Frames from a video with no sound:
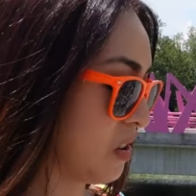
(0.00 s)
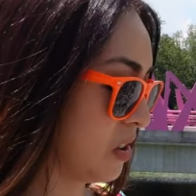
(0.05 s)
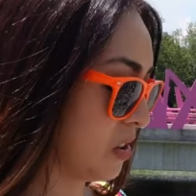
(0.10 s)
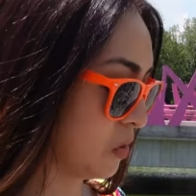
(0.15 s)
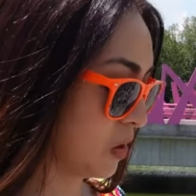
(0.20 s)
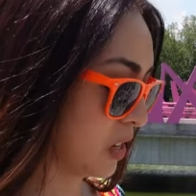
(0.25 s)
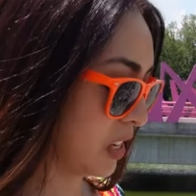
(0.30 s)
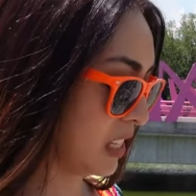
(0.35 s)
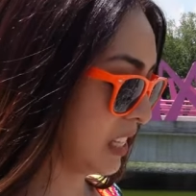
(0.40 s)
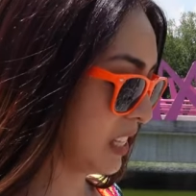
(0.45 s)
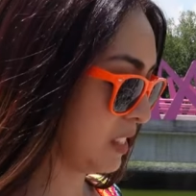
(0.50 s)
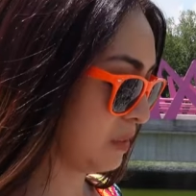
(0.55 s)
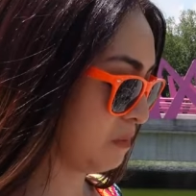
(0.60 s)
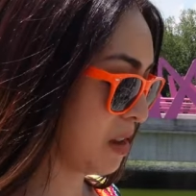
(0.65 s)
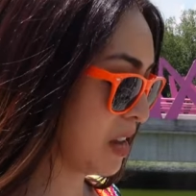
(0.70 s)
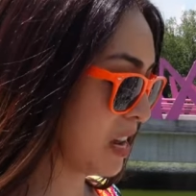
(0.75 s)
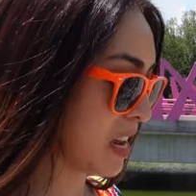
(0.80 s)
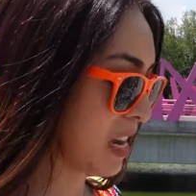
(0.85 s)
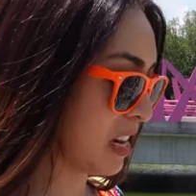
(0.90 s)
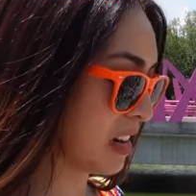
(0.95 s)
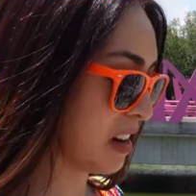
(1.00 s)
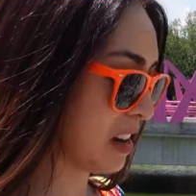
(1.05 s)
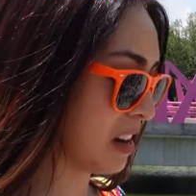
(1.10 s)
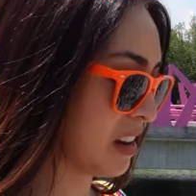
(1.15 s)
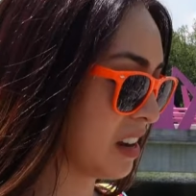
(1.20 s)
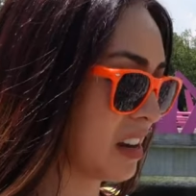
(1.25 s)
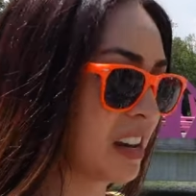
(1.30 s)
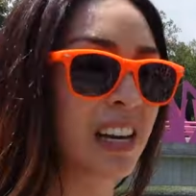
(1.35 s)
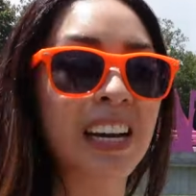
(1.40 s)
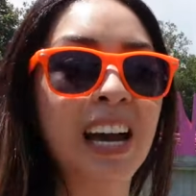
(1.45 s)
What do these mean?
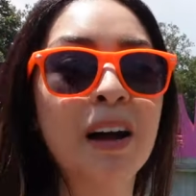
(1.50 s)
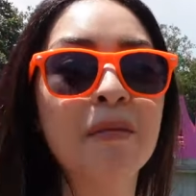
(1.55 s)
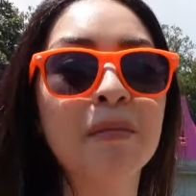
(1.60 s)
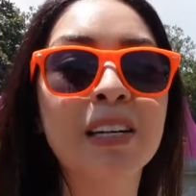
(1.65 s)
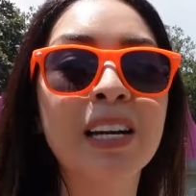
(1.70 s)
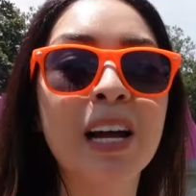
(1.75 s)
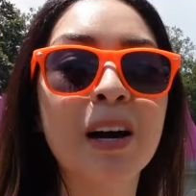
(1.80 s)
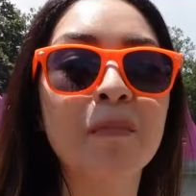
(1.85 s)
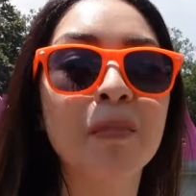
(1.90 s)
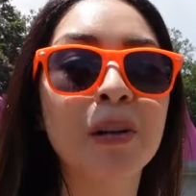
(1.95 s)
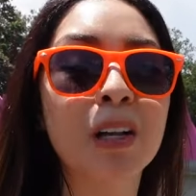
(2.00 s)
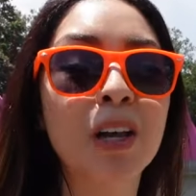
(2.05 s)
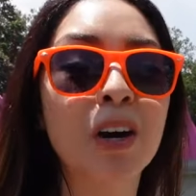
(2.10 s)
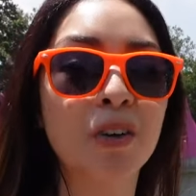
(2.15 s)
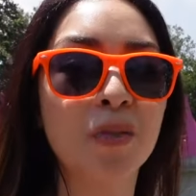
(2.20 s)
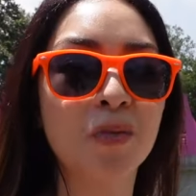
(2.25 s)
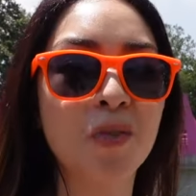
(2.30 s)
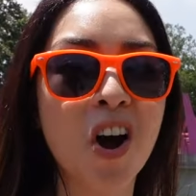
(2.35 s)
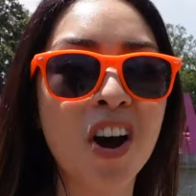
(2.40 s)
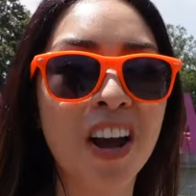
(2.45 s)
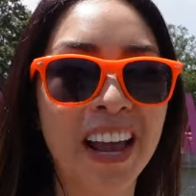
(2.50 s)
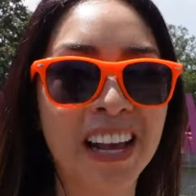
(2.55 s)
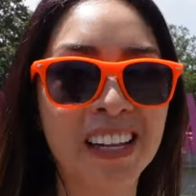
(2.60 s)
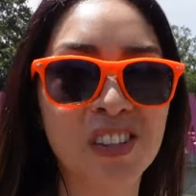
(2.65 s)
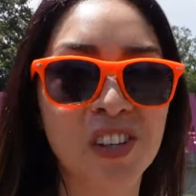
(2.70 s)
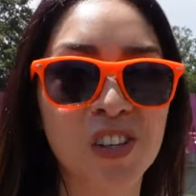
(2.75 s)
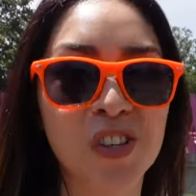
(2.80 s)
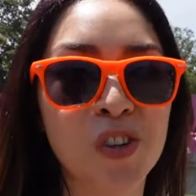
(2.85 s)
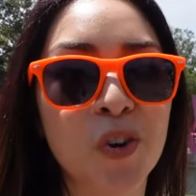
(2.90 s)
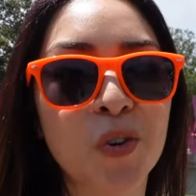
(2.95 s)
Comment down below. Wrong
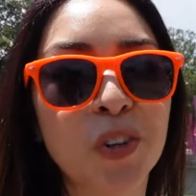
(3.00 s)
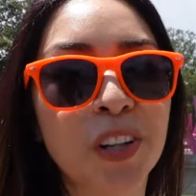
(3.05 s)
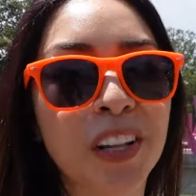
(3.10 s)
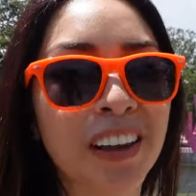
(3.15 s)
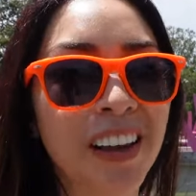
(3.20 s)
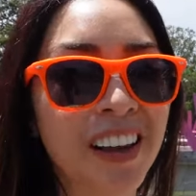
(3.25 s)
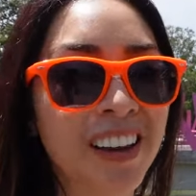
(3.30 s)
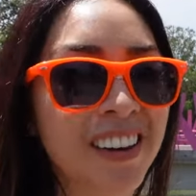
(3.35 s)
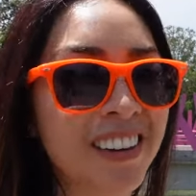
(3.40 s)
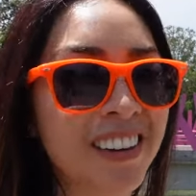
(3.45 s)
answers only.